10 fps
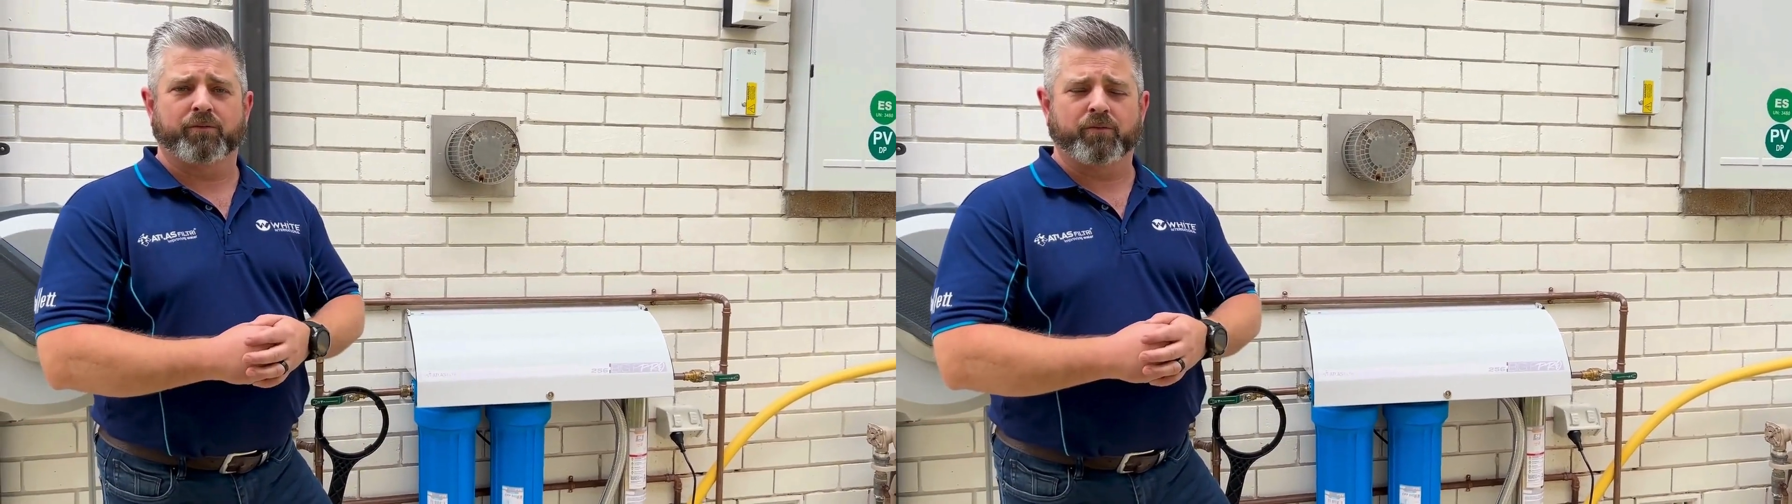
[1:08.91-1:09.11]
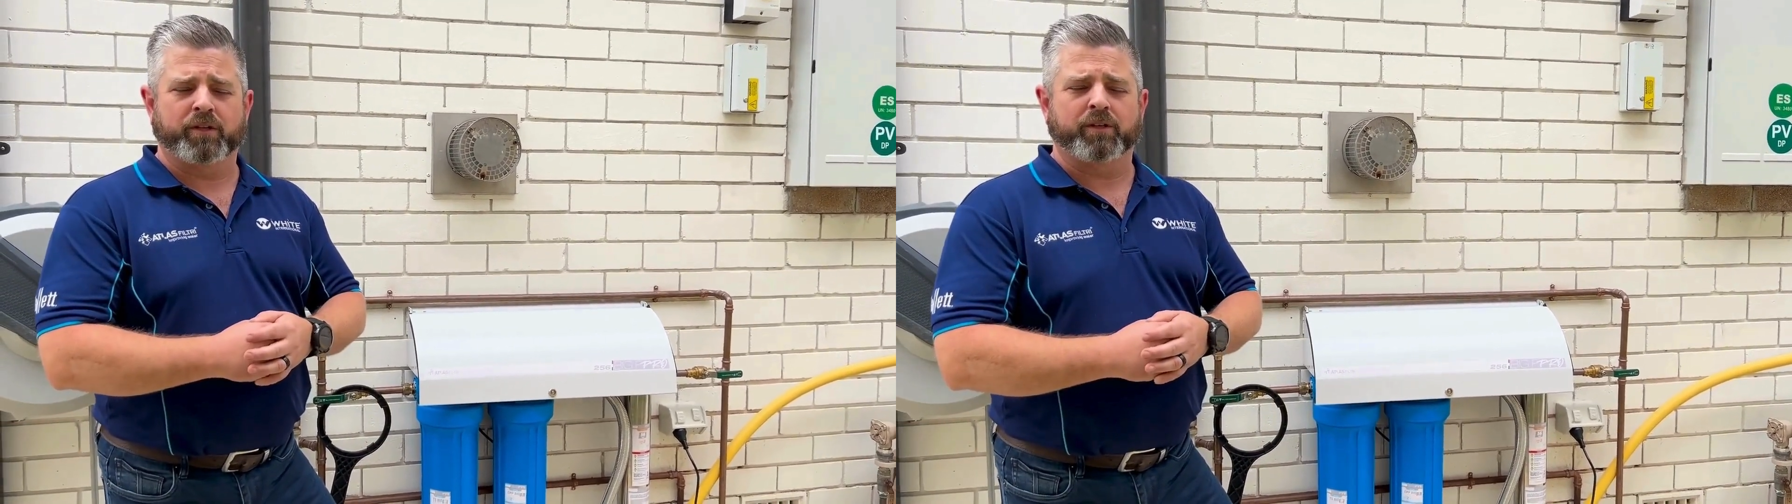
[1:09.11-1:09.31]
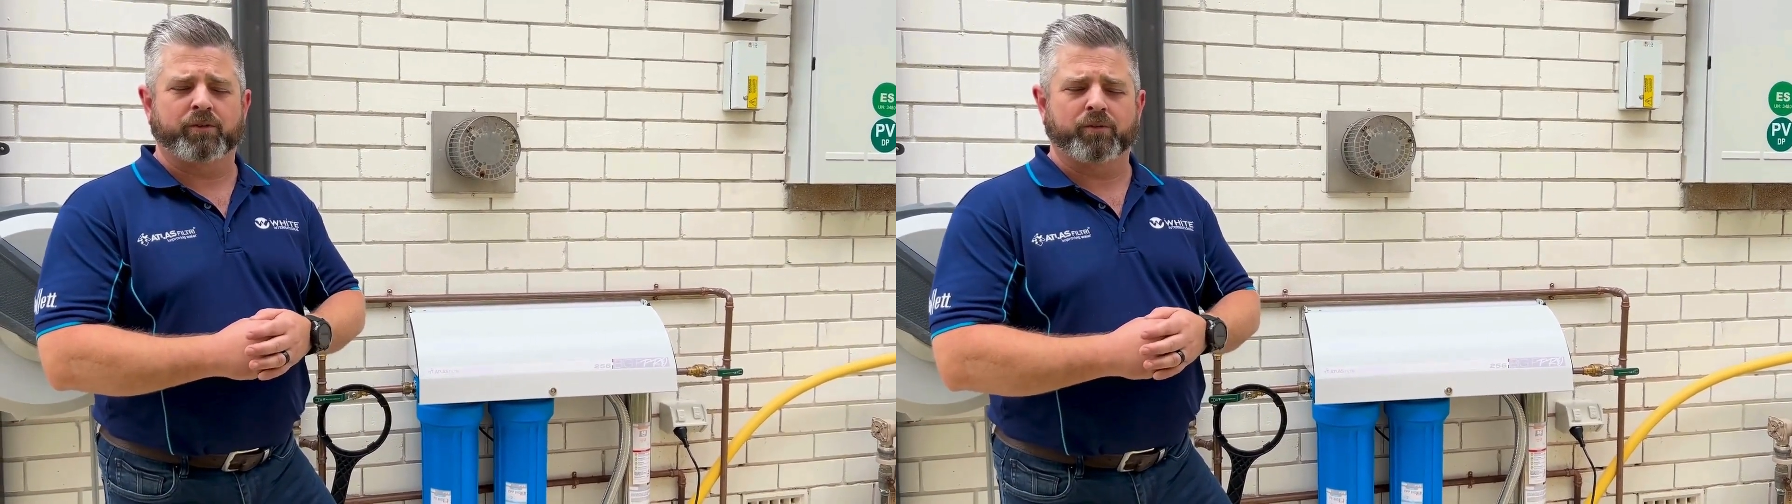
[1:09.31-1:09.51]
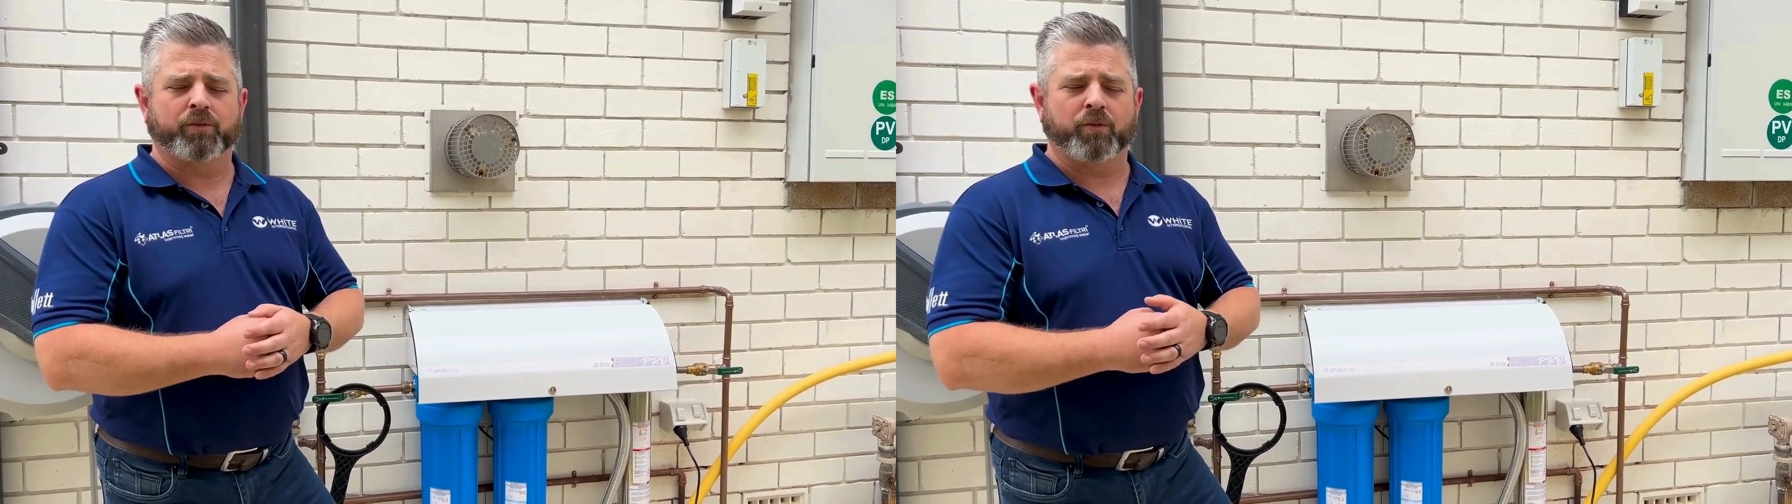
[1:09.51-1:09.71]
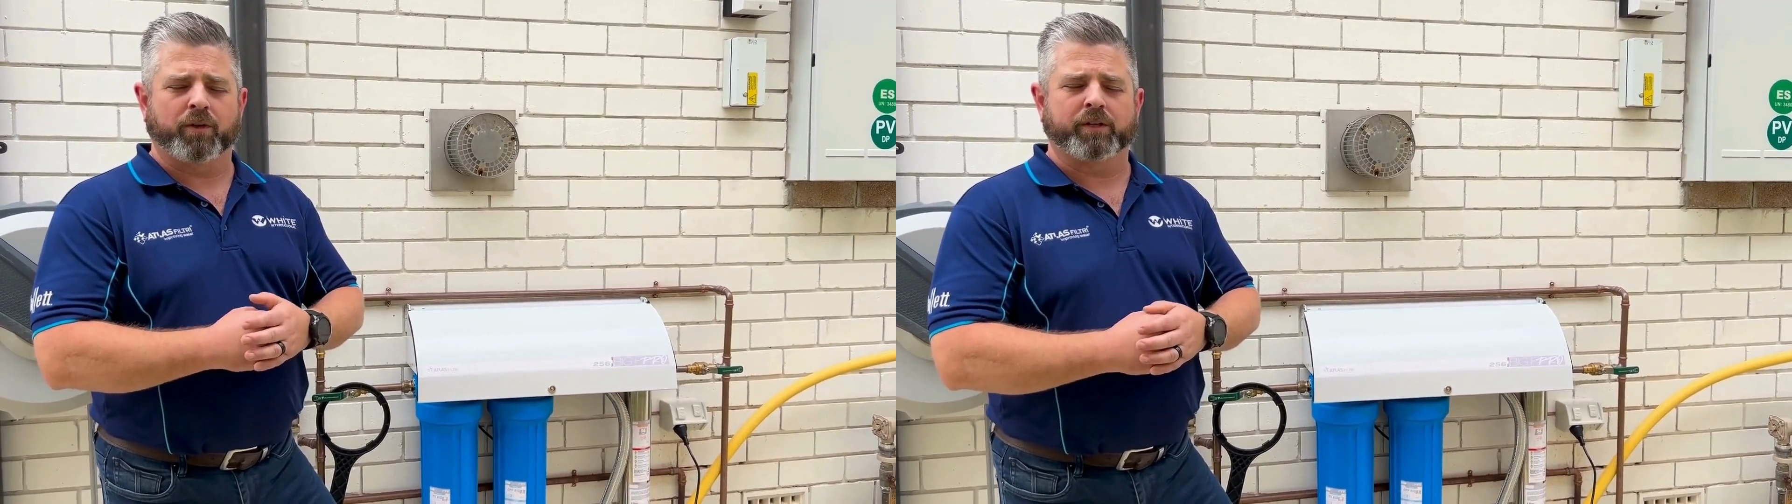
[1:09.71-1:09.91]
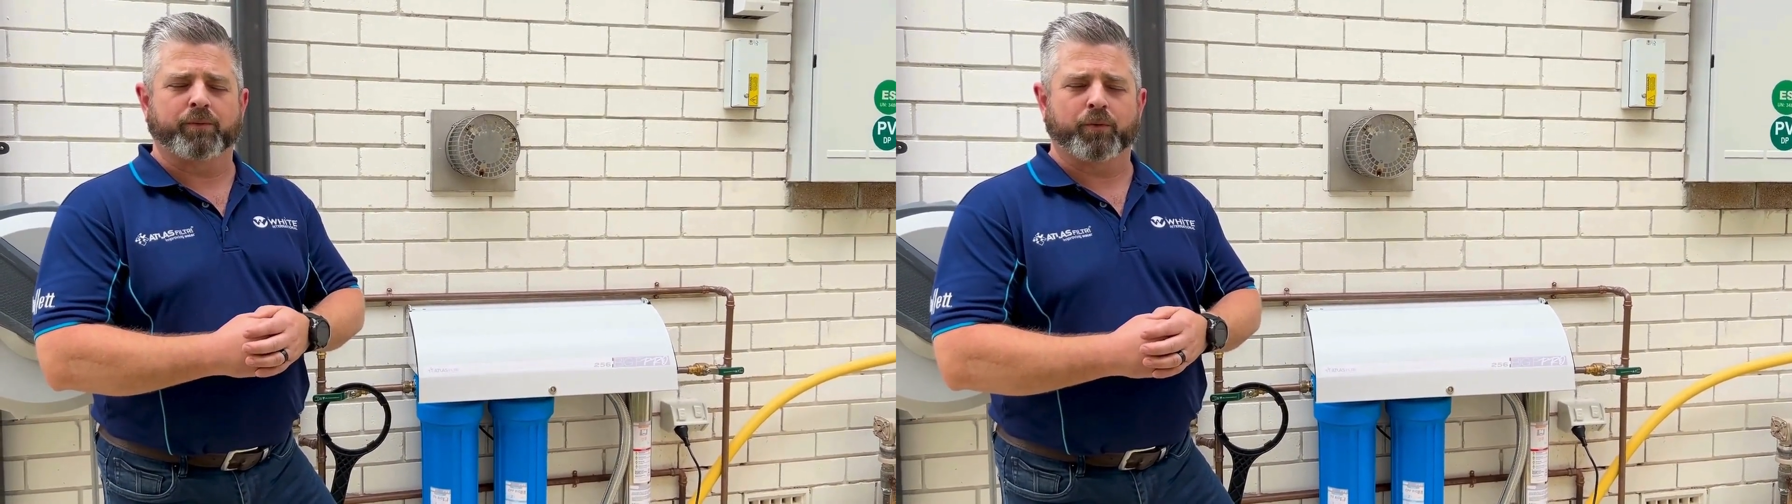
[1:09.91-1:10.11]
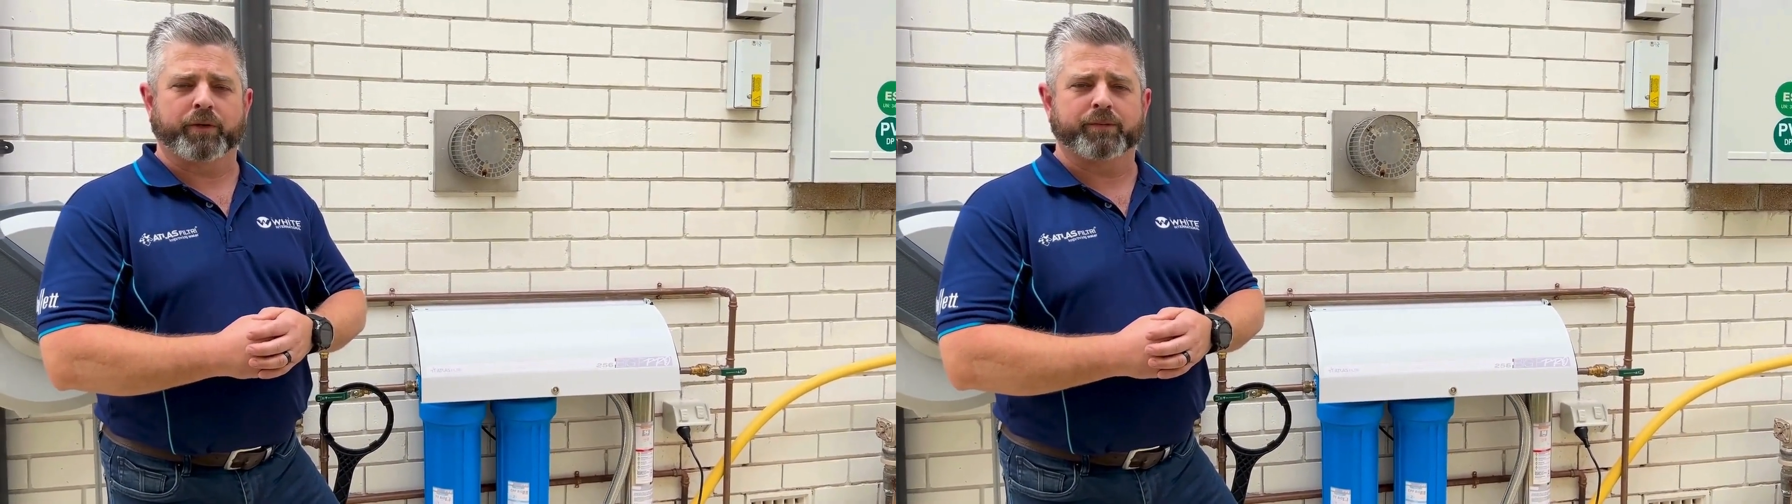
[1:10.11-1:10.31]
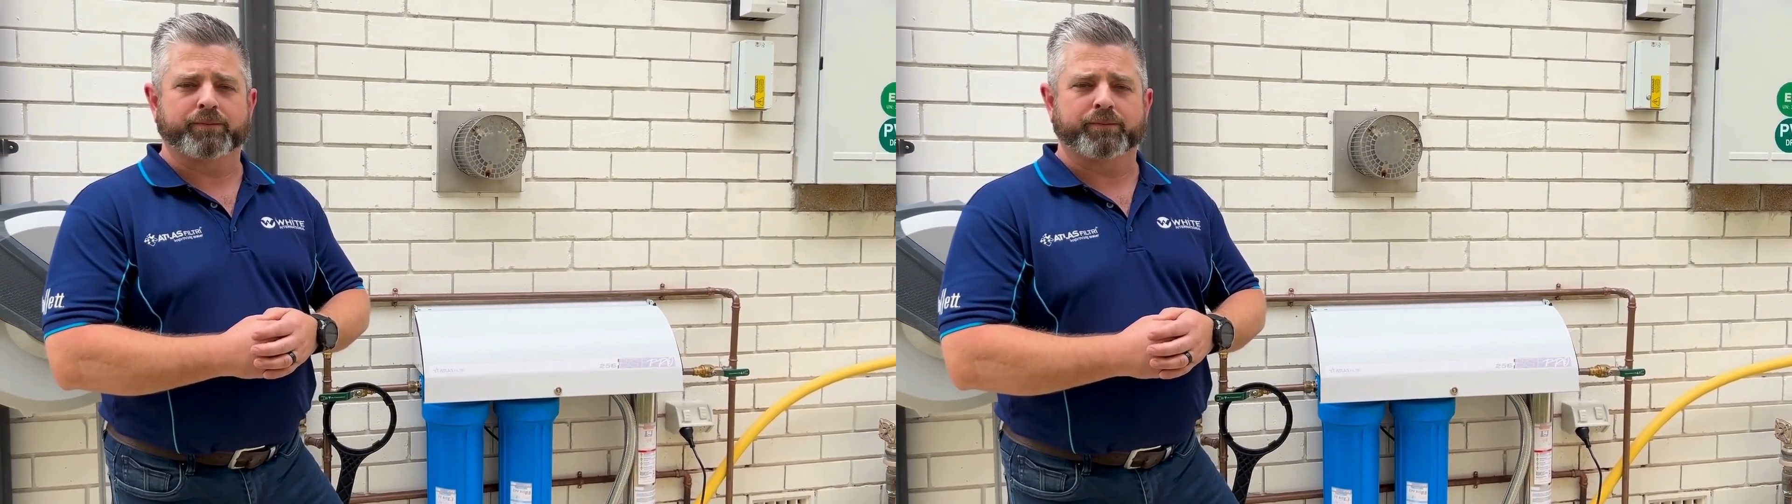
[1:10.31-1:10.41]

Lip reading: really good quality water.